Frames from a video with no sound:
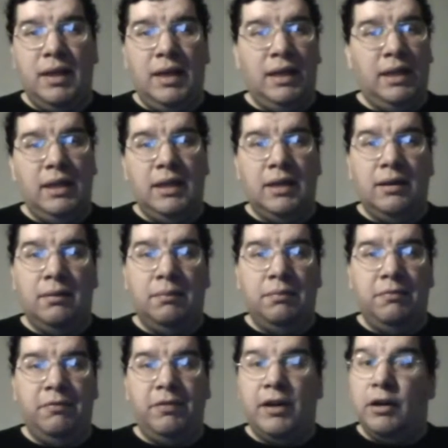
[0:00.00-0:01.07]
any uh,
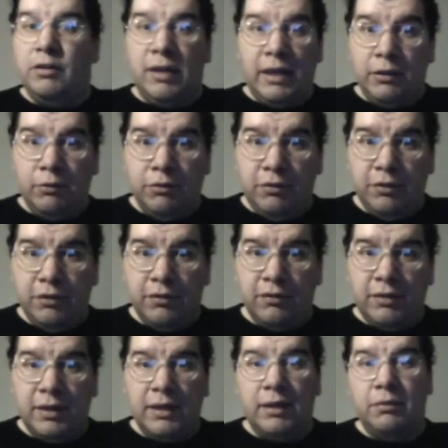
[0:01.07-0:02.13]
foul
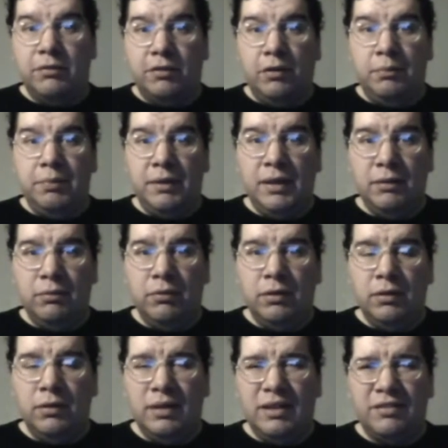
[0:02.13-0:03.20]
languages like I was hoping they
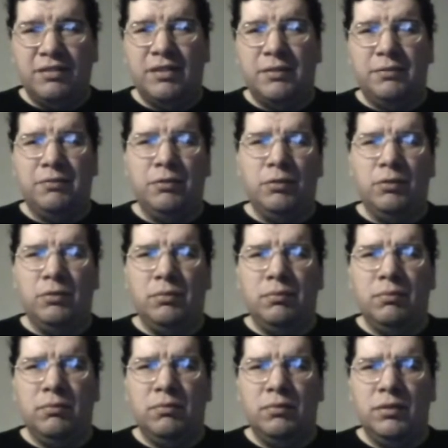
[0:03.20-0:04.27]
would, except for
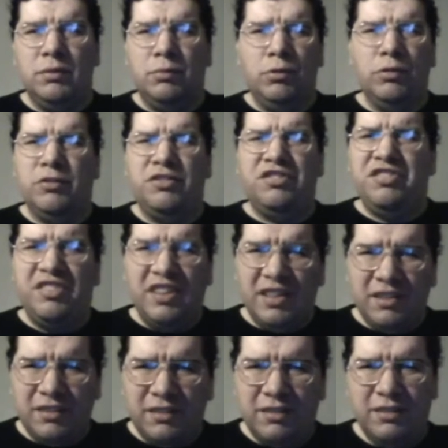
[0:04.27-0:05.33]
the word
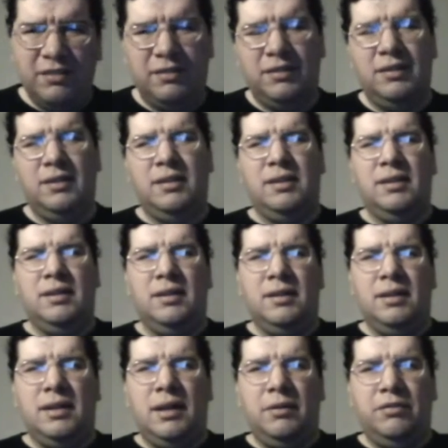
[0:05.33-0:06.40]
shit.
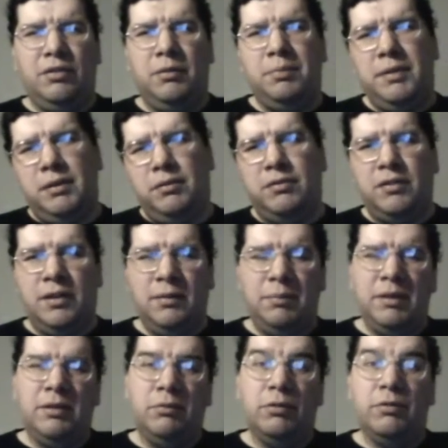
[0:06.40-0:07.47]
I was hoping there was going to
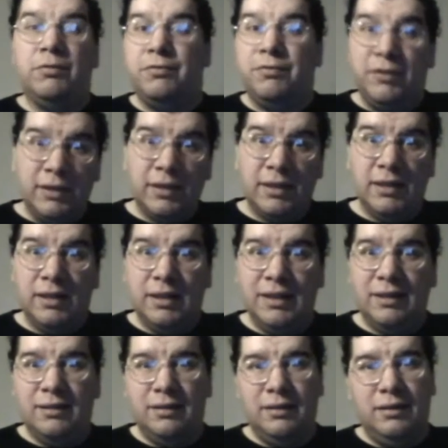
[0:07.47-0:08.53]
be the word fuck in
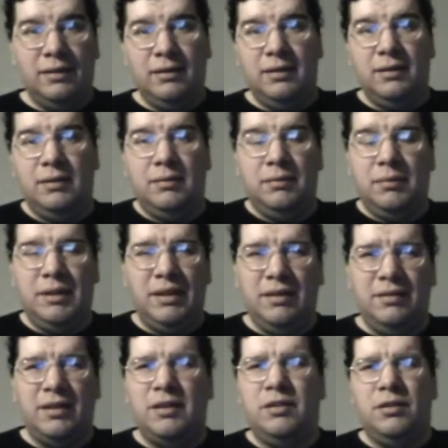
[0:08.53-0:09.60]
it,
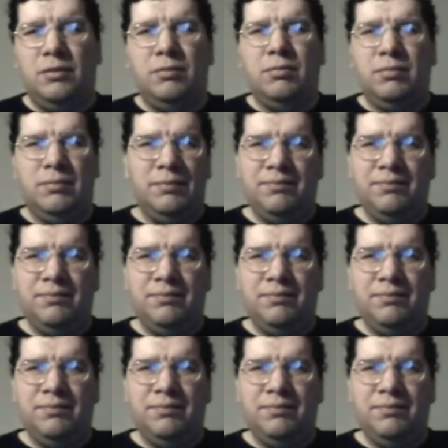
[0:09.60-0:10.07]
because I know